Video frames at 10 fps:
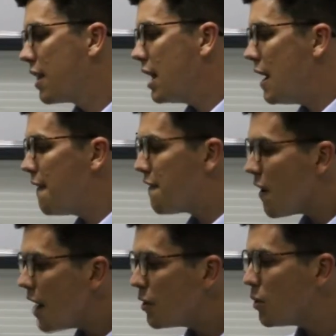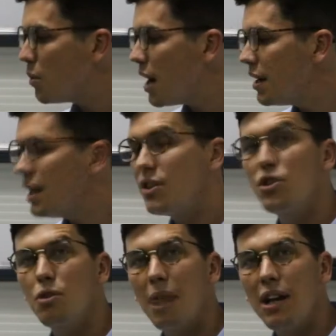The final one
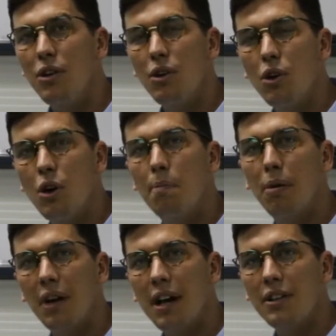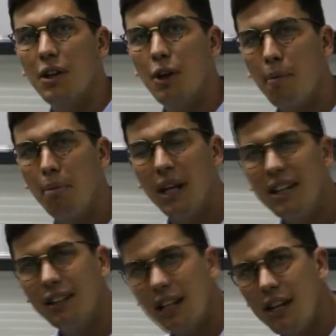is to make your product
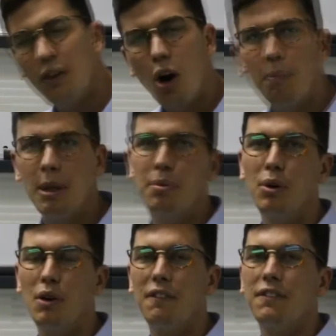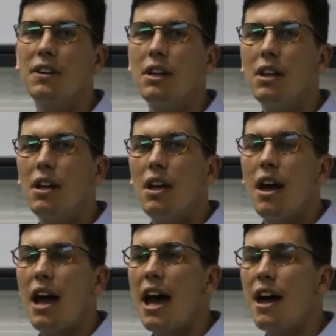completely copy-proof.
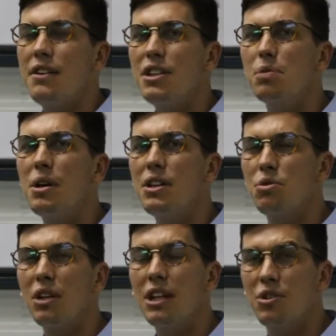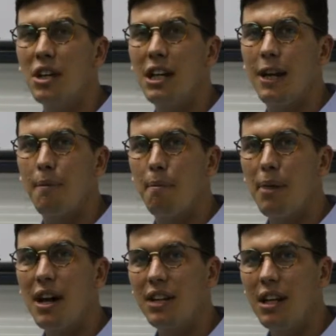And this one is really tricky,
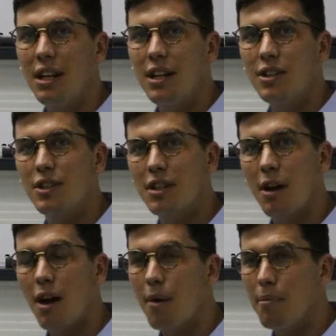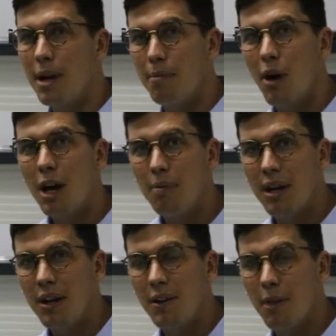but it is, in my
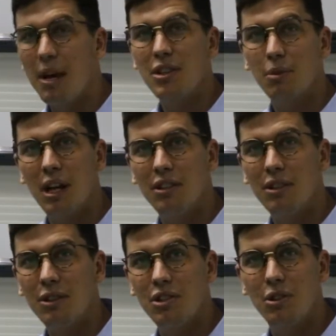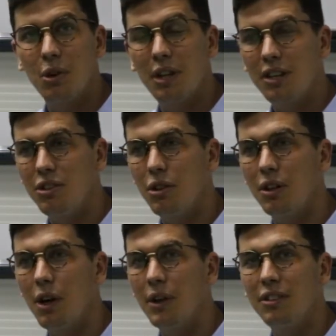opinion, the best way to ensure that you're
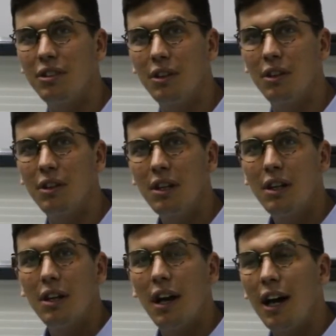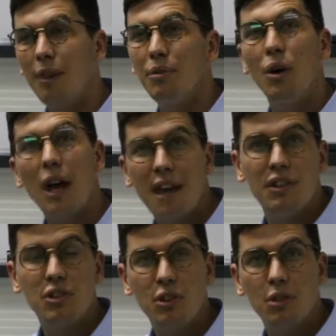going to not have
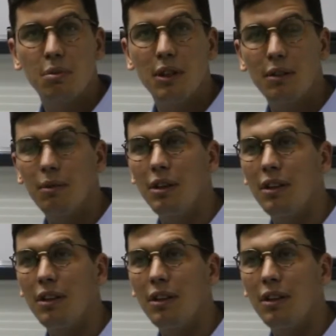issues with